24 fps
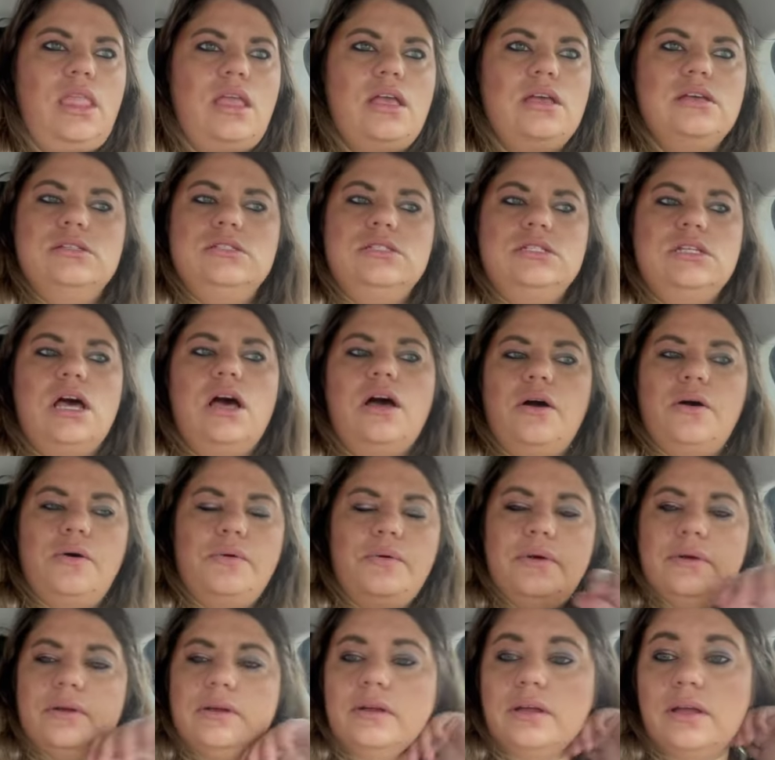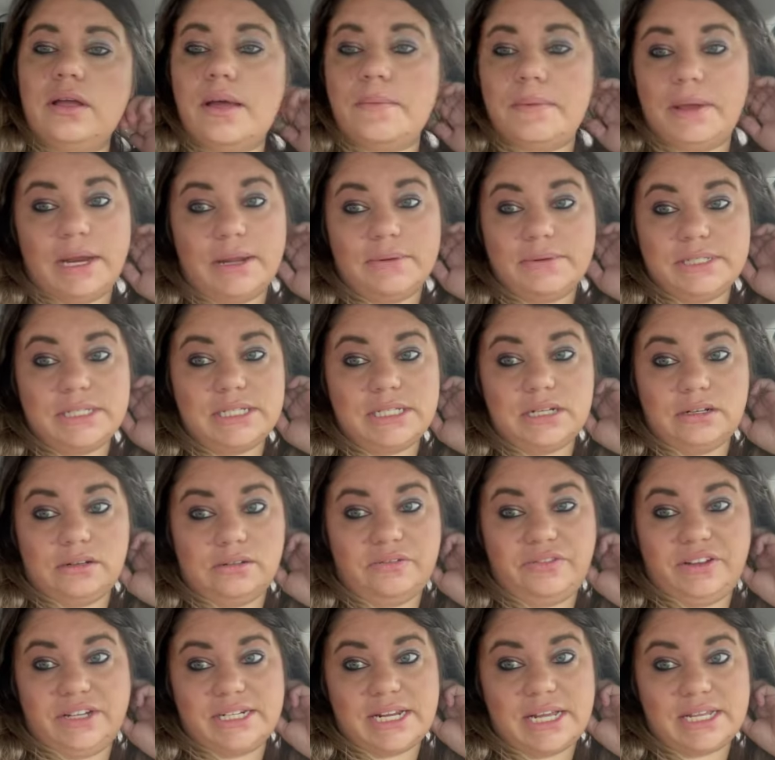So, I mean, it was still
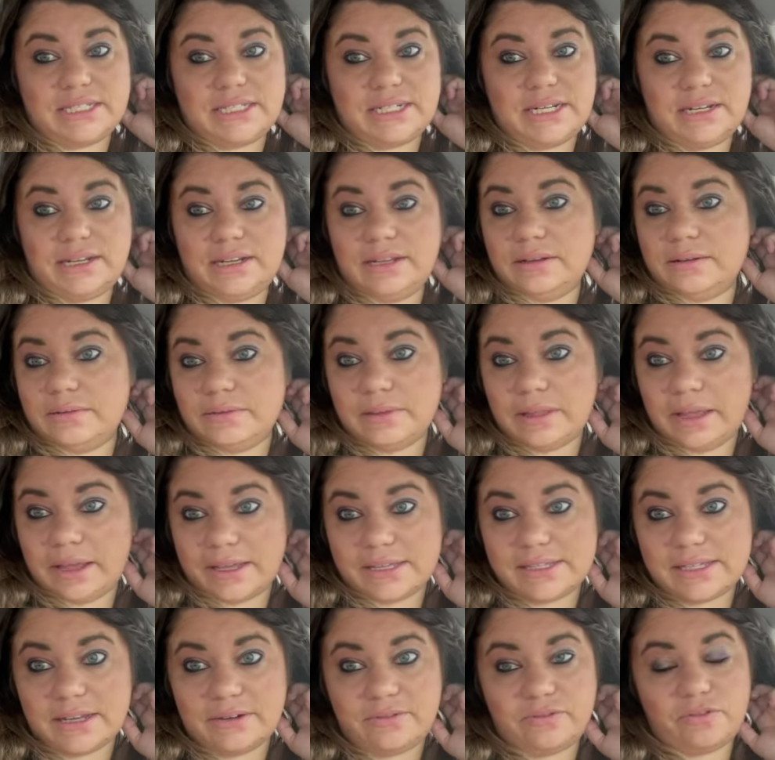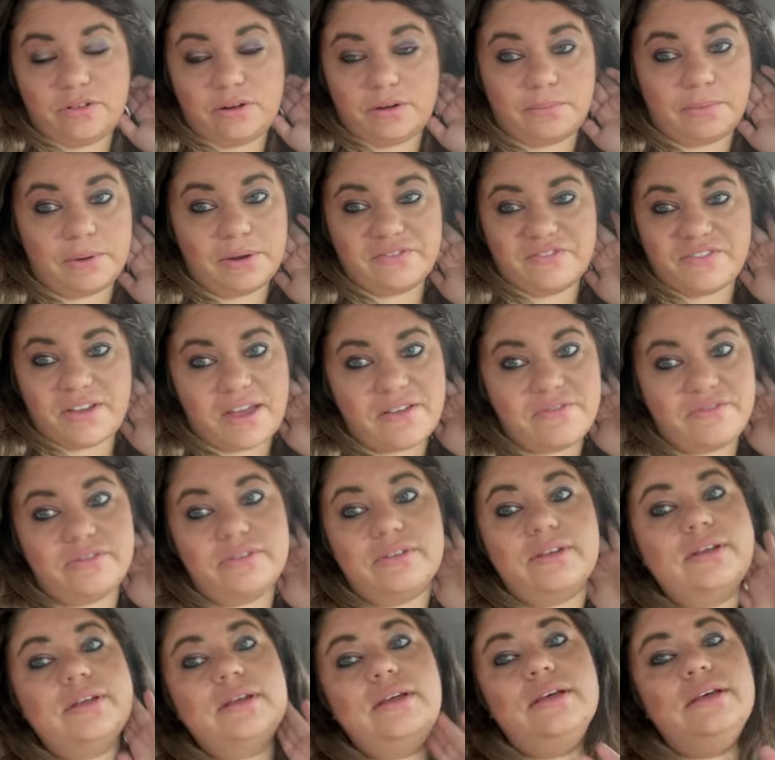fantastic. Like I said, 4.5.
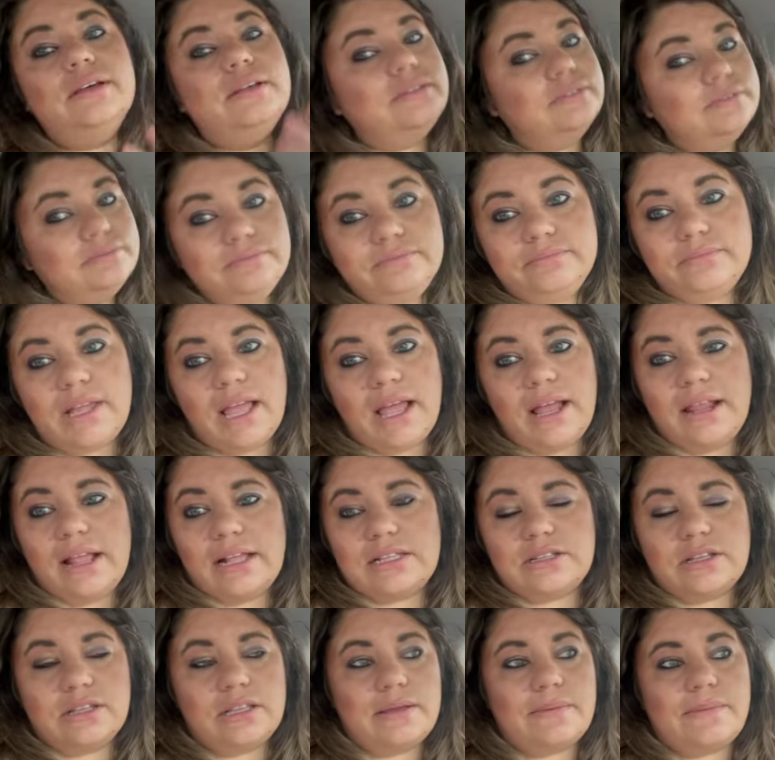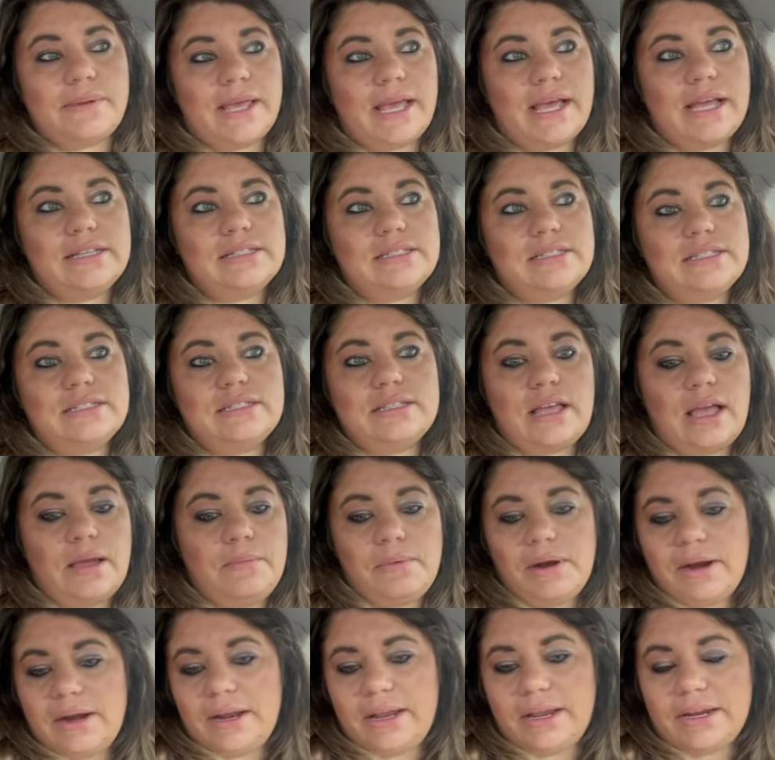And that's only because I'm
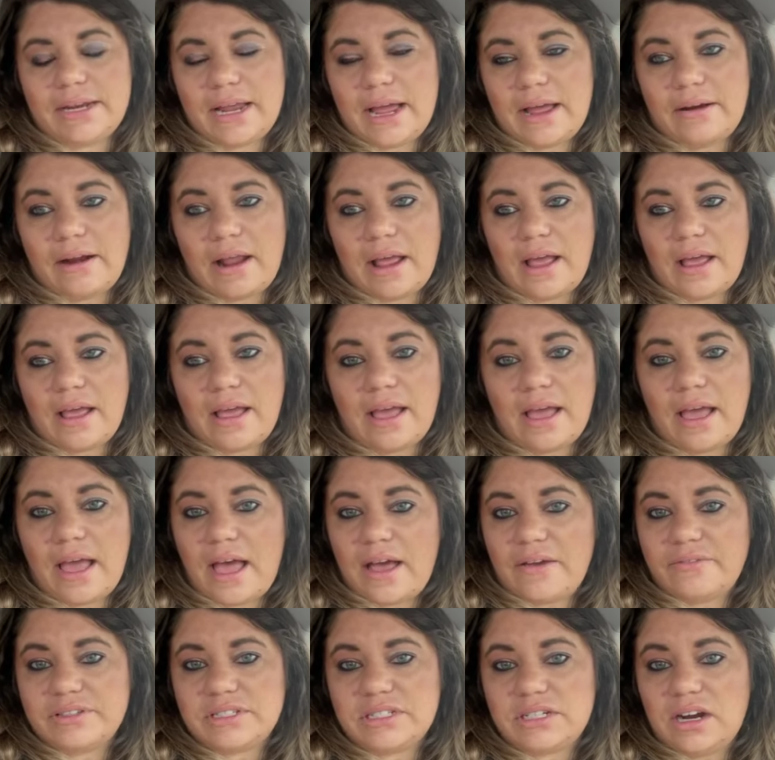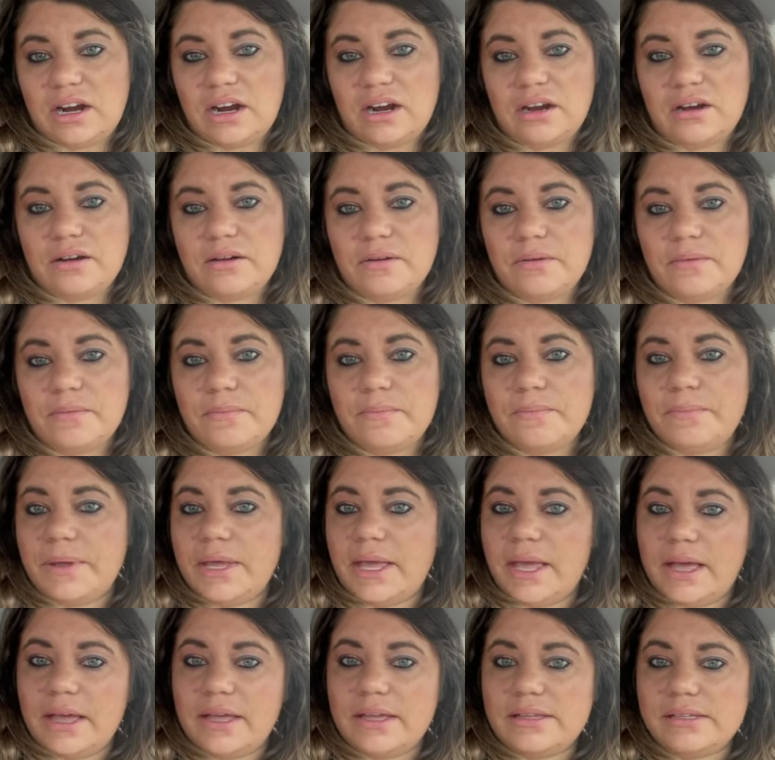running it down a 0.5 star
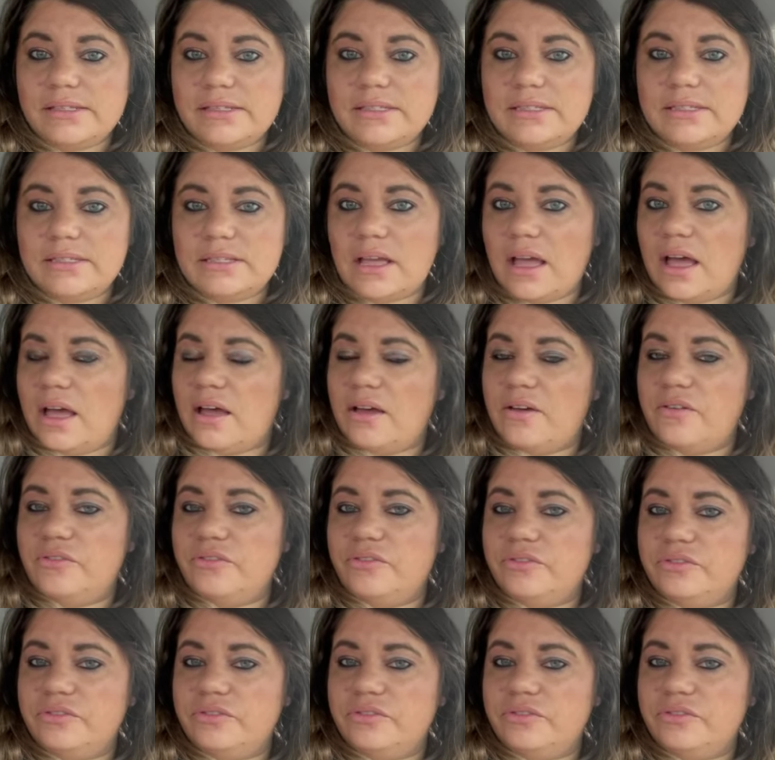because of